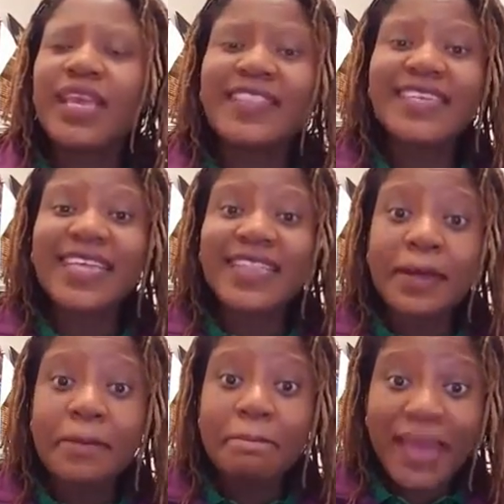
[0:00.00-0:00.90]
And these are
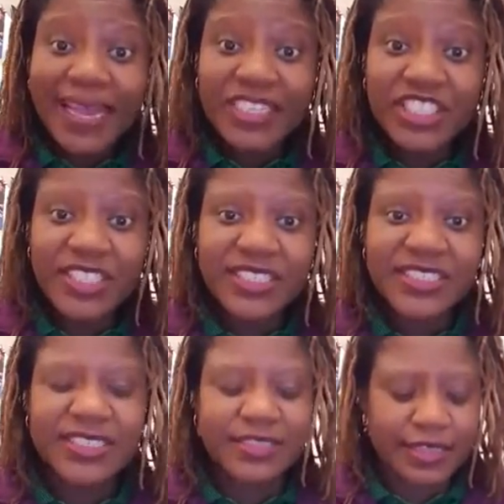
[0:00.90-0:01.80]
the mega
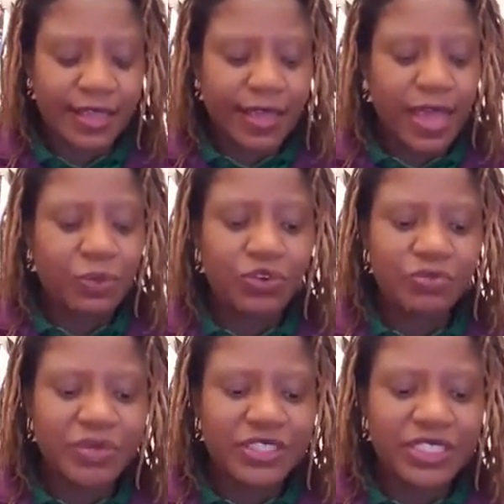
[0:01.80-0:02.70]
churches. I
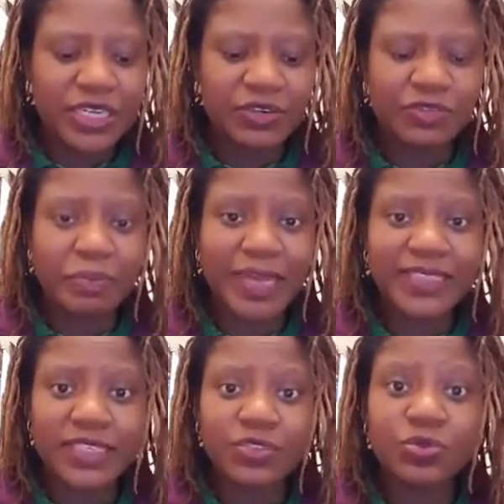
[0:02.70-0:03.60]
won't mention any of the
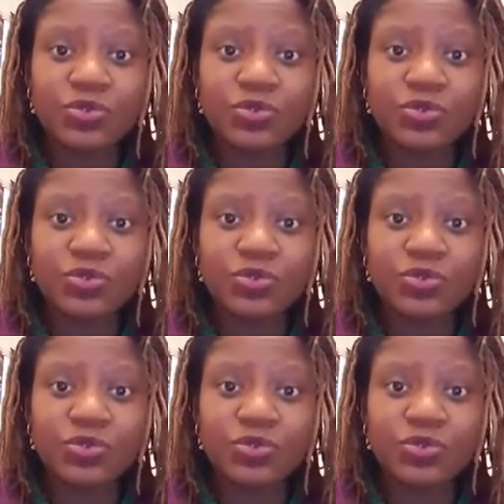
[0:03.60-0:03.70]
pastors.